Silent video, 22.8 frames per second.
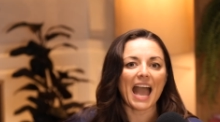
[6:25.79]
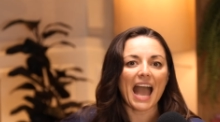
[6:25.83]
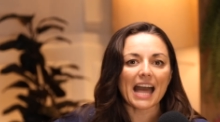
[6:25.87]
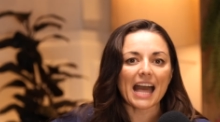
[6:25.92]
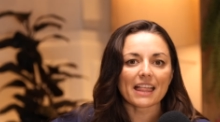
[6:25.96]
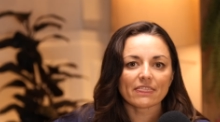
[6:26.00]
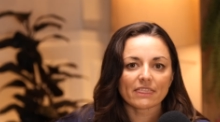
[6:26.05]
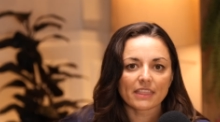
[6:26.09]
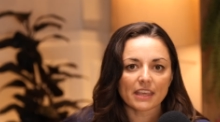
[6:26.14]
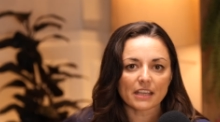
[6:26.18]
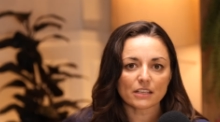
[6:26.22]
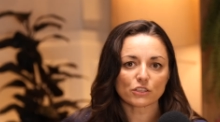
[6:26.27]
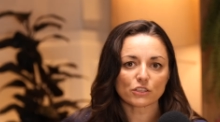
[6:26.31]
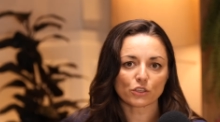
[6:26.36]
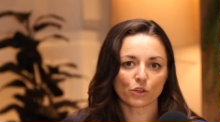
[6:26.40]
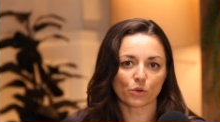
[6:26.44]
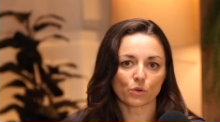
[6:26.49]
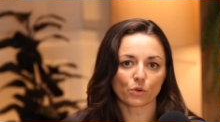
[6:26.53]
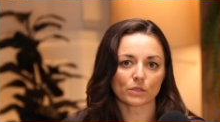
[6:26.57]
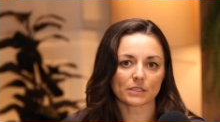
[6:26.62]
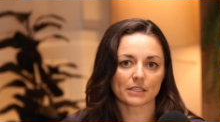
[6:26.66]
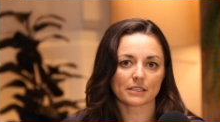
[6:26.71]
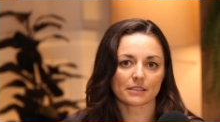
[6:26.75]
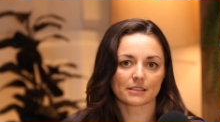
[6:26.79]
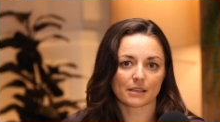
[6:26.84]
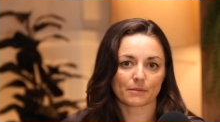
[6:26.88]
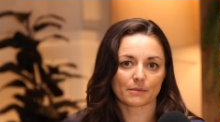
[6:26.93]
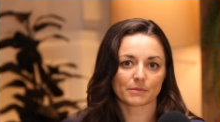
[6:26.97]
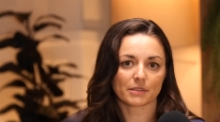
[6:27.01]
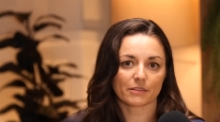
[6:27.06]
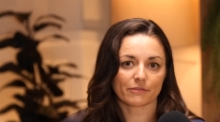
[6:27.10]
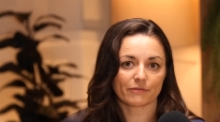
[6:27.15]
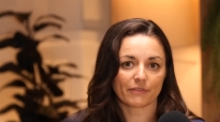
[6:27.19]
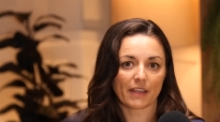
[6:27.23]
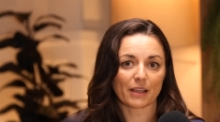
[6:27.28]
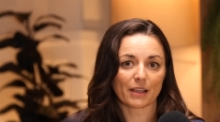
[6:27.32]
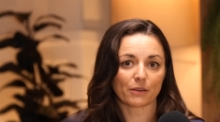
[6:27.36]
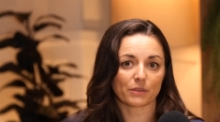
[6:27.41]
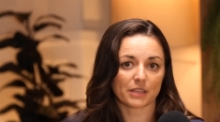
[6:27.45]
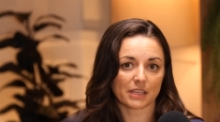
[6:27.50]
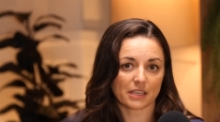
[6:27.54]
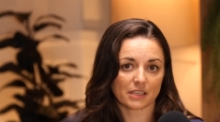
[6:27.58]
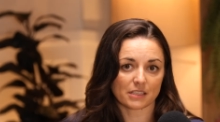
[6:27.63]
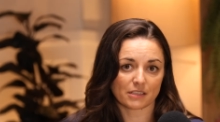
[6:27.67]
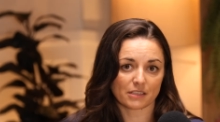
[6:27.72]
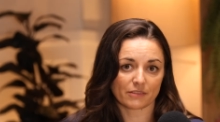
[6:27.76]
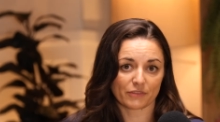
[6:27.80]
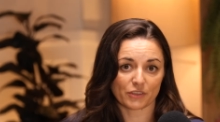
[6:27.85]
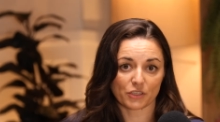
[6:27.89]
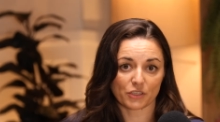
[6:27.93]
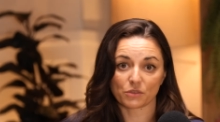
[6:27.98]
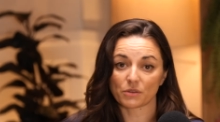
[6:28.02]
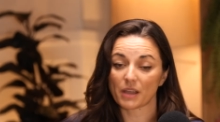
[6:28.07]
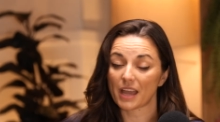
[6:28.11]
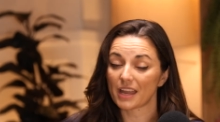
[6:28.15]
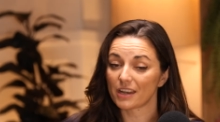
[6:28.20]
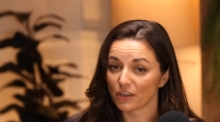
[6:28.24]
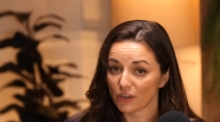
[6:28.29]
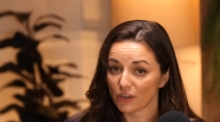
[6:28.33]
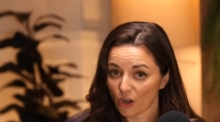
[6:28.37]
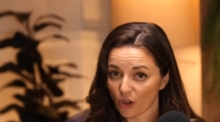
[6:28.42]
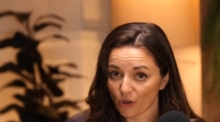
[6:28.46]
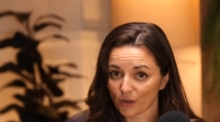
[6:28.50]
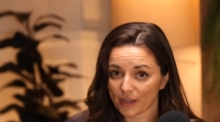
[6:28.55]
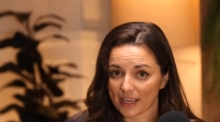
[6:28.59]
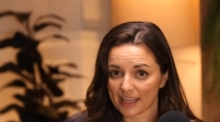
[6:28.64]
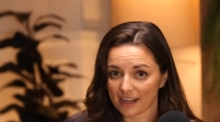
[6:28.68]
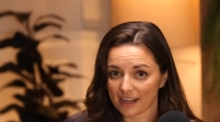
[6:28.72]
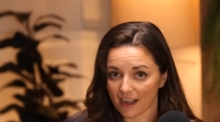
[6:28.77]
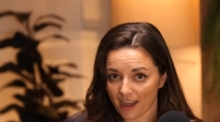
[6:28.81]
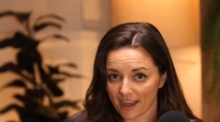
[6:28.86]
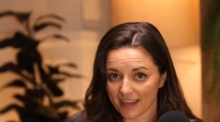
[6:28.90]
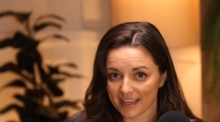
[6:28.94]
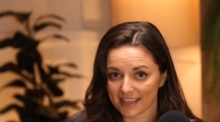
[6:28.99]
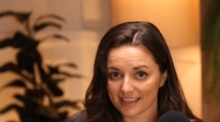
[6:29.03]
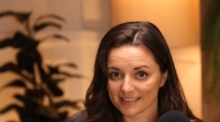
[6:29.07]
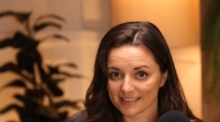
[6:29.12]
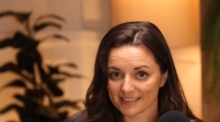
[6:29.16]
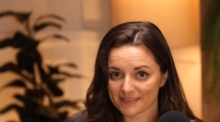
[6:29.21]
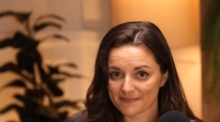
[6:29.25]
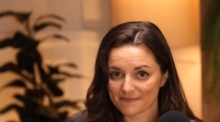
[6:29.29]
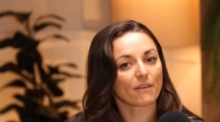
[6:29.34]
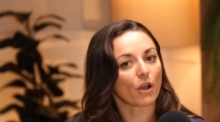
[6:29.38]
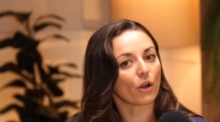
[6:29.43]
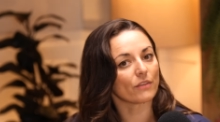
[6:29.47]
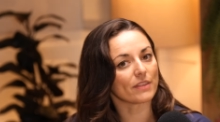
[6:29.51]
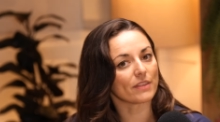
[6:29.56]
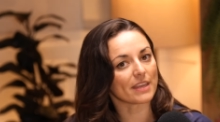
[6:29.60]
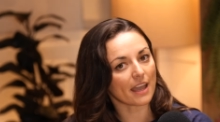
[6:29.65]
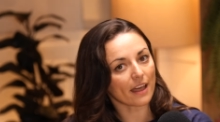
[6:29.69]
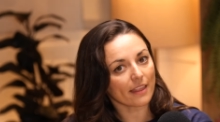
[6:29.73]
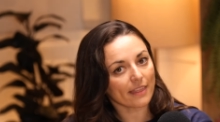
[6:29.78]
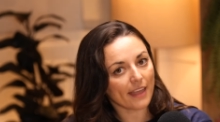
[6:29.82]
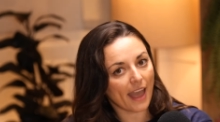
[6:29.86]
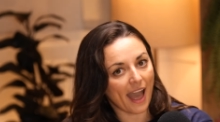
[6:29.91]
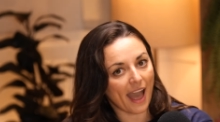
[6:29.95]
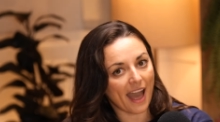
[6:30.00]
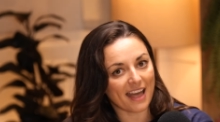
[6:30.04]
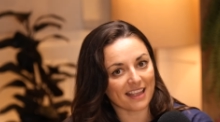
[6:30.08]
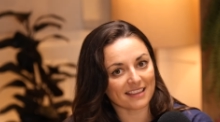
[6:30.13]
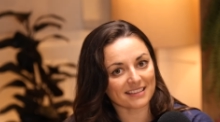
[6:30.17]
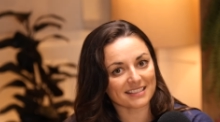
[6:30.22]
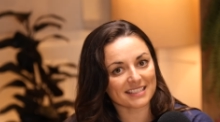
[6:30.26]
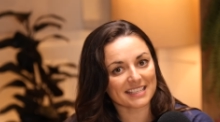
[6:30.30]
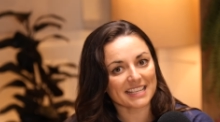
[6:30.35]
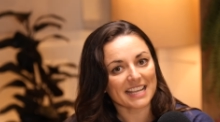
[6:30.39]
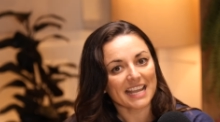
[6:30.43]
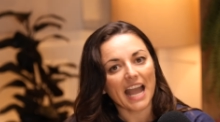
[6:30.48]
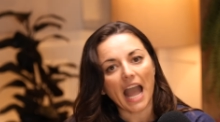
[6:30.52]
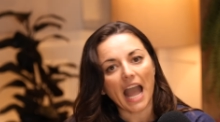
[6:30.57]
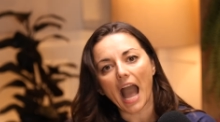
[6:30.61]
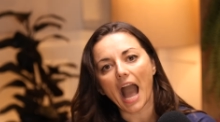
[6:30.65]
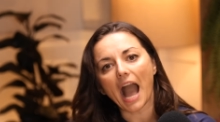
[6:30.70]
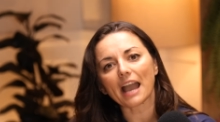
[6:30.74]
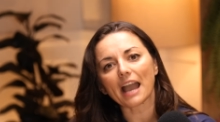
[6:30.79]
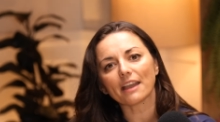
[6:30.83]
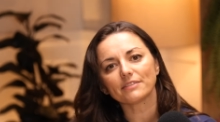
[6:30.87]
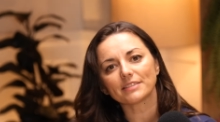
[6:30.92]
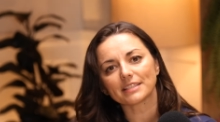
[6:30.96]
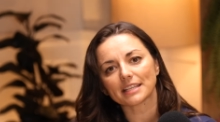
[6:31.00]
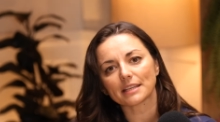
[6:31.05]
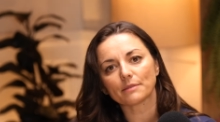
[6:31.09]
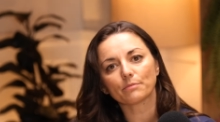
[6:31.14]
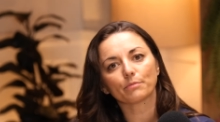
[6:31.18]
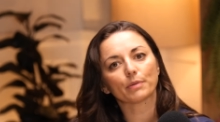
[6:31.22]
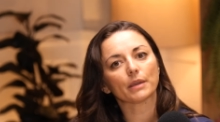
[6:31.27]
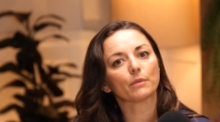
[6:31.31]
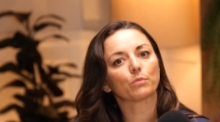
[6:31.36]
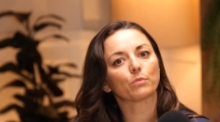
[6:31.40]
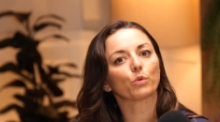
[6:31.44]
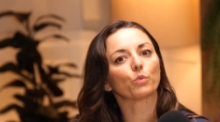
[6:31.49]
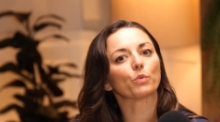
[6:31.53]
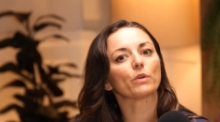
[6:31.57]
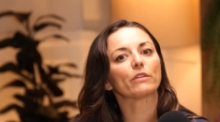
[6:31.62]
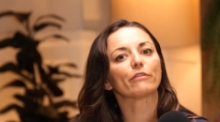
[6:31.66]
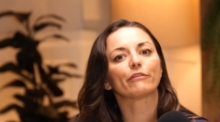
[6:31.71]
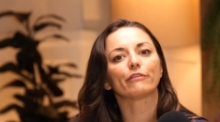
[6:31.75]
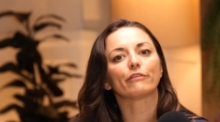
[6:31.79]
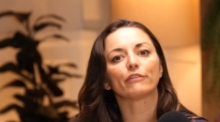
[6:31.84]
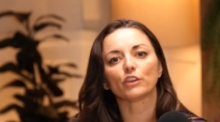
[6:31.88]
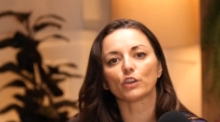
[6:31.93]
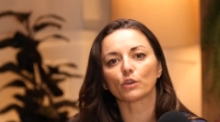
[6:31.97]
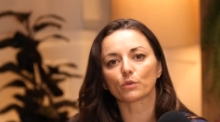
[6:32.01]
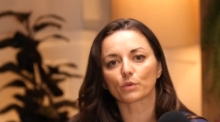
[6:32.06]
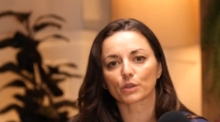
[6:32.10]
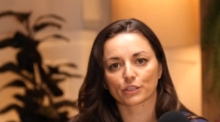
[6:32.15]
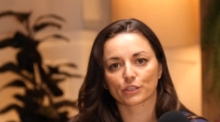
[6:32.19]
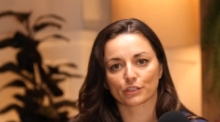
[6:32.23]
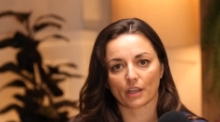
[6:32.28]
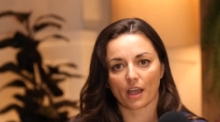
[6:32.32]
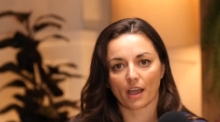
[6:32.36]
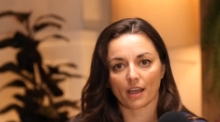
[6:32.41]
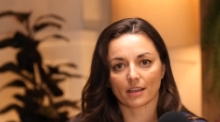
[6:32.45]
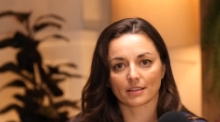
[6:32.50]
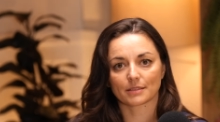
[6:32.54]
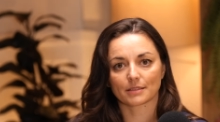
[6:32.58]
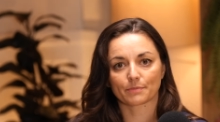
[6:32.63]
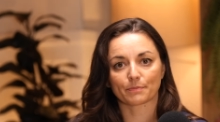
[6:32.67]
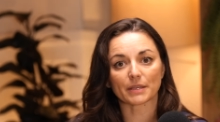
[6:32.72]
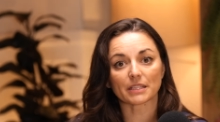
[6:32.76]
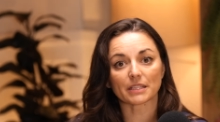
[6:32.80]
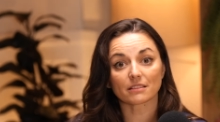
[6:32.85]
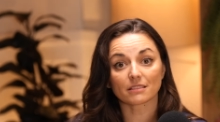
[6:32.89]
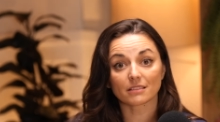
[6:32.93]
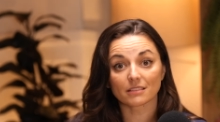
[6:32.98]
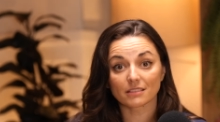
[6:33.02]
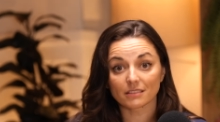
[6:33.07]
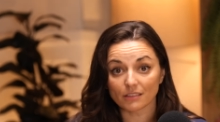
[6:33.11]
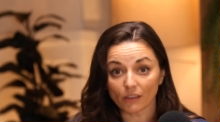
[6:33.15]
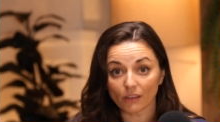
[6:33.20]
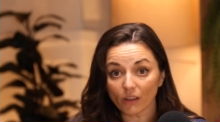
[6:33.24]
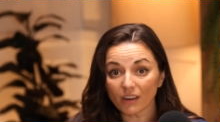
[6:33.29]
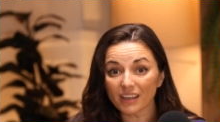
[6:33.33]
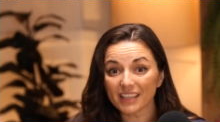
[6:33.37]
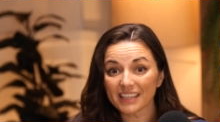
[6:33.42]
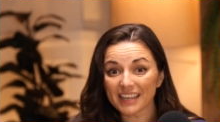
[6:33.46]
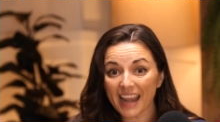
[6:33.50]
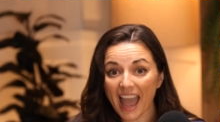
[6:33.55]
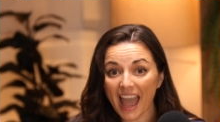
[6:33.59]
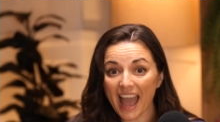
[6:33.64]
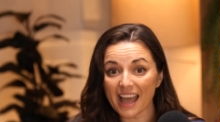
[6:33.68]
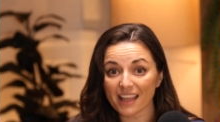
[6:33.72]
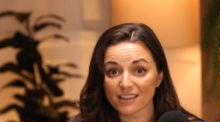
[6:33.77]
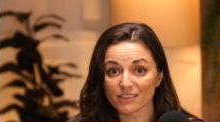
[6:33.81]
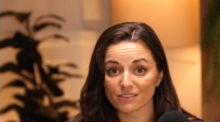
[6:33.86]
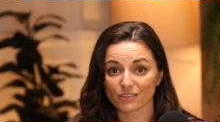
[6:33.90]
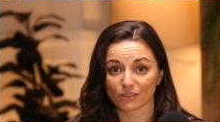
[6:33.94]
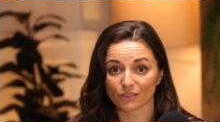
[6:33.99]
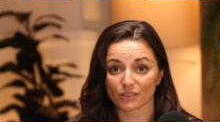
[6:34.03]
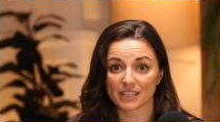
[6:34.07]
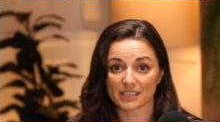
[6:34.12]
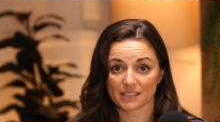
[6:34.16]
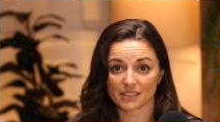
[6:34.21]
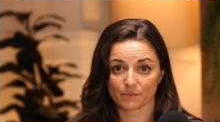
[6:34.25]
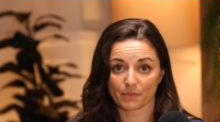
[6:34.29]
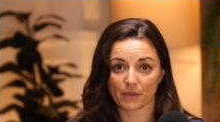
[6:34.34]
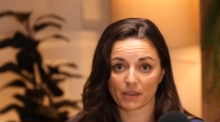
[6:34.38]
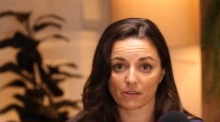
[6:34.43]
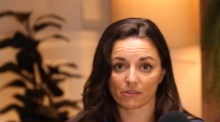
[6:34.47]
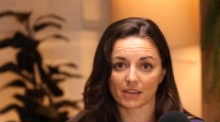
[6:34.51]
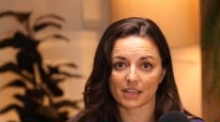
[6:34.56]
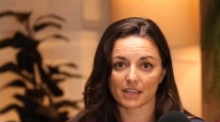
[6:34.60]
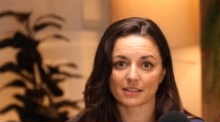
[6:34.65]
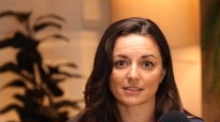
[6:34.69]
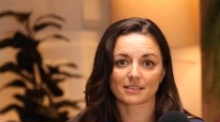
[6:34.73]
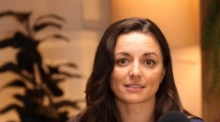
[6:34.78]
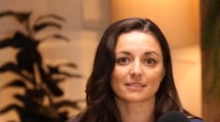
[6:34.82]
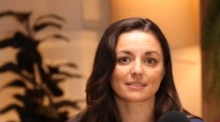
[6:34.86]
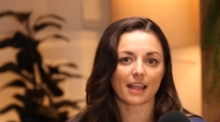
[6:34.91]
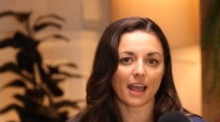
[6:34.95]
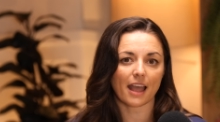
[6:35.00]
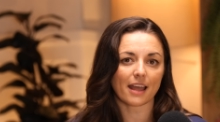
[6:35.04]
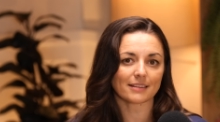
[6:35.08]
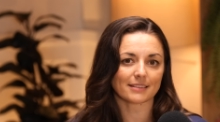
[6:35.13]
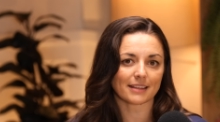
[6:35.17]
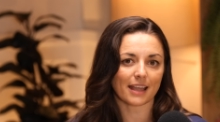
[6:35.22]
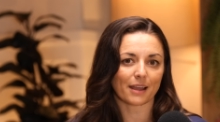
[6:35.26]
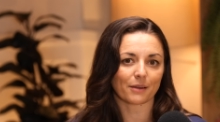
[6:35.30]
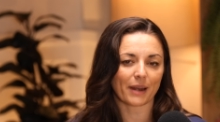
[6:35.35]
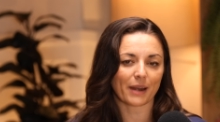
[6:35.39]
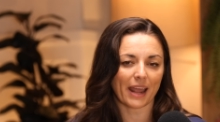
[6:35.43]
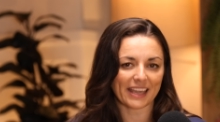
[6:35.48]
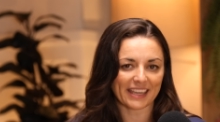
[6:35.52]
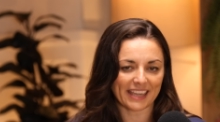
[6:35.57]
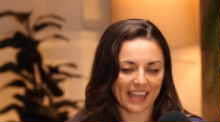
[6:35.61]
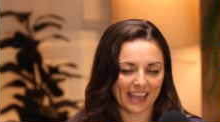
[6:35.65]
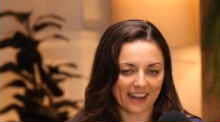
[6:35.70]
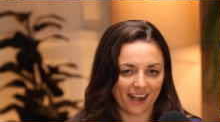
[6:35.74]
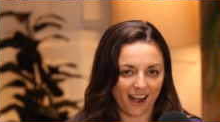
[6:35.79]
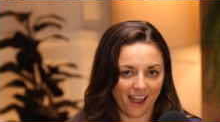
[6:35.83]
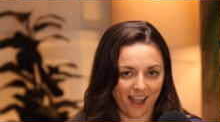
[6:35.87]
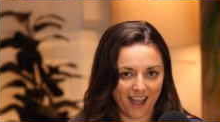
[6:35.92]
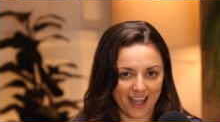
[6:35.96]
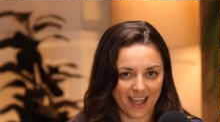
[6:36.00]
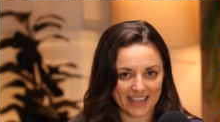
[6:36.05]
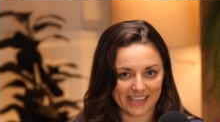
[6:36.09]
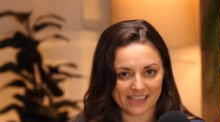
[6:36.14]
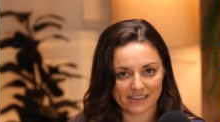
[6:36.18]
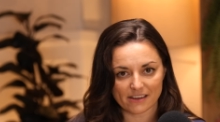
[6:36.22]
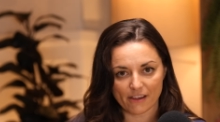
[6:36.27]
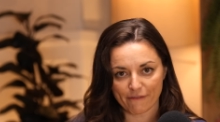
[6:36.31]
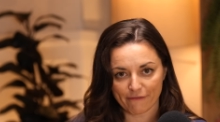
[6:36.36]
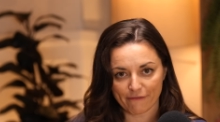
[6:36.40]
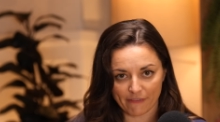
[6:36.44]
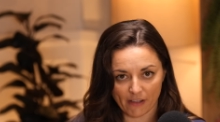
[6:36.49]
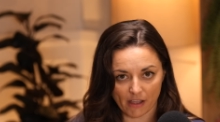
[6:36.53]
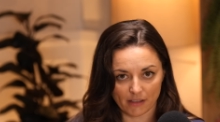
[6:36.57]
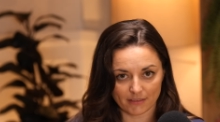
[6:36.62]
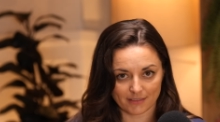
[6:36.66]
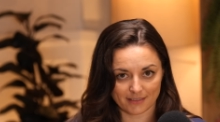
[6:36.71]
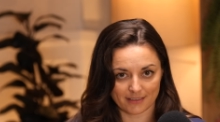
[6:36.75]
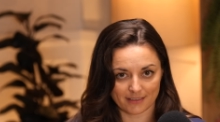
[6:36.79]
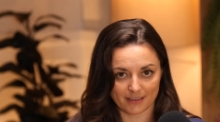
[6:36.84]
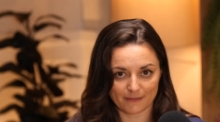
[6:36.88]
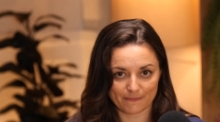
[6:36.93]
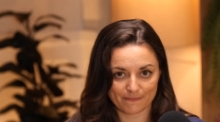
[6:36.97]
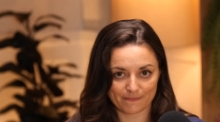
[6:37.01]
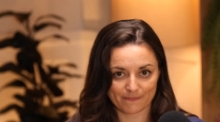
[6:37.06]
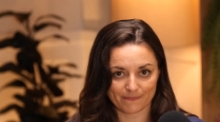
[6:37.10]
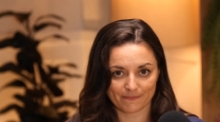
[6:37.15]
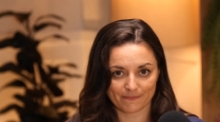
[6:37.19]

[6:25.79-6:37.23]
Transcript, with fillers: And this causes them to fail the interview and not get hired. On the other hand, I've seen people with fewer certs but solid hands-on experience stand out and get hired faster.